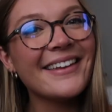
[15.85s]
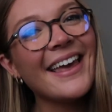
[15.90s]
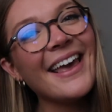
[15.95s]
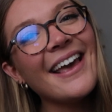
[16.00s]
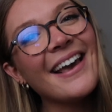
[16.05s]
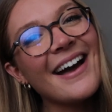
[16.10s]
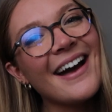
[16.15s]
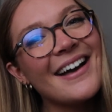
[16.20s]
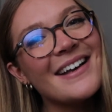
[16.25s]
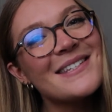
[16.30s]

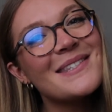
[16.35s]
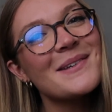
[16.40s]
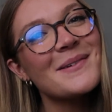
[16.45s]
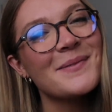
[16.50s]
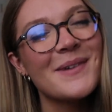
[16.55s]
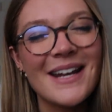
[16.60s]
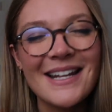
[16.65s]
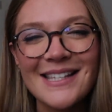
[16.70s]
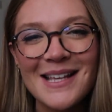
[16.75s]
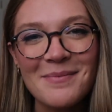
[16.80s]
Hey guys,
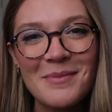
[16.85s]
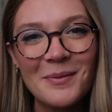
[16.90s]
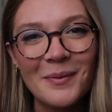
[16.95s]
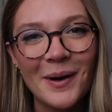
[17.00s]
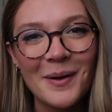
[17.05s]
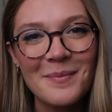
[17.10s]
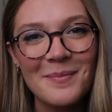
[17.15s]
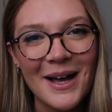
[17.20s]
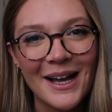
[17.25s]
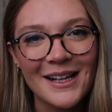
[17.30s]
what is up and
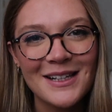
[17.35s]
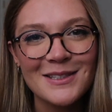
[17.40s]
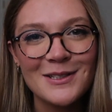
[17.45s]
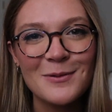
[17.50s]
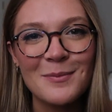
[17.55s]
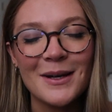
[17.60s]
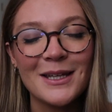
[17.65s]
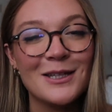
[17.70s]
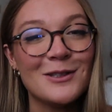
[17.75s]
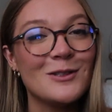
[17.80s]
welcome back
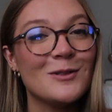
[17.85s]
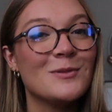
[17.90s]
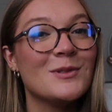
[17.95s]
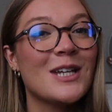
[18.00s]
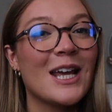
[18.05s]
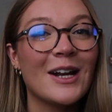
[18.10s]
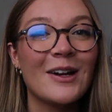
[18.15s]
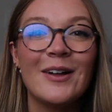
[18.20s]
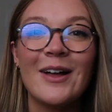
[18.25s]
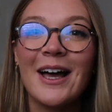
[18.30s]
to my YouTube
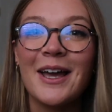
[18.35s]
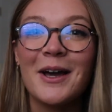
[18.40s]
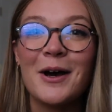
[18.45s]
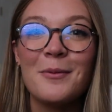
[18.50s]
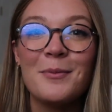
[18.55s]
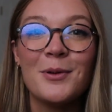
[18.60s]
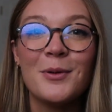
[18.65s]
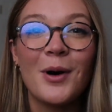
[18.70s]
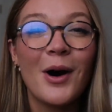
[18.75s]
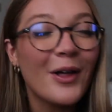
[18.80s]
channel. I
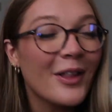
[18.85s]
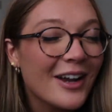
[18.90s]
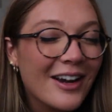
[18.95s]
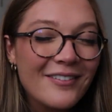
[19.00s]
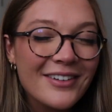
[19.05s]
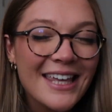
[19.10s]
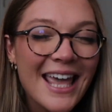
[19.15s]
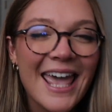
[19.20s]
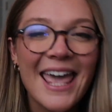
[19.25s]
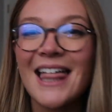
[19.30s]
hope you all are
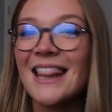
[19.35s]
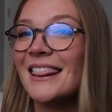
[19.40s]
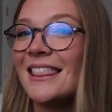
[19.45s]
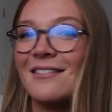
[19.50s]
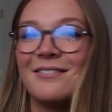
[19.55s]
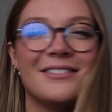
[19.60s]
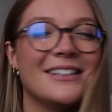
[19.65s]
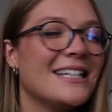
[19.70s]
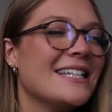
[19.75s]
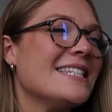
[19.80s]
having a
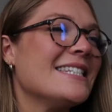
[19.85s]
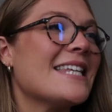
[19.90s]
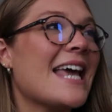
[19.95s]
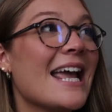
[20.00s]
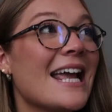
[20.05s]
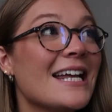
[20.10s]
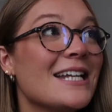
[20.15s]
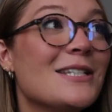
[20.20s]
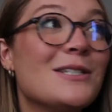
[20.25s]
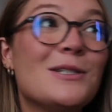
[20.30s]
lovely day